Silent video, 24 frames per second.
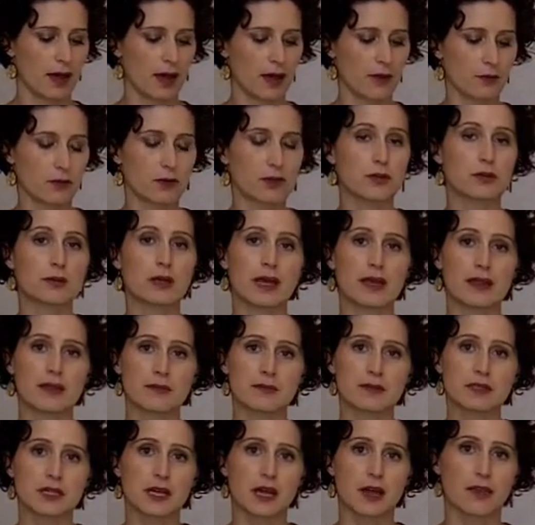And when you lay
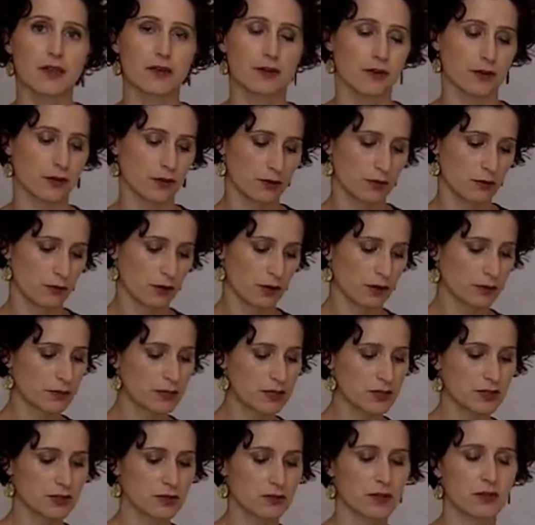them together, you want to
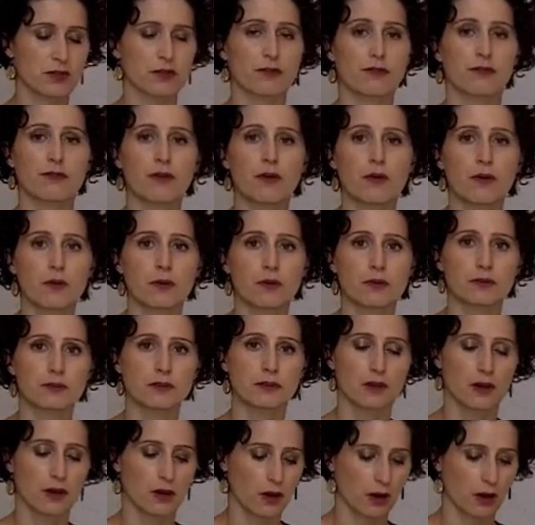be sure that the folds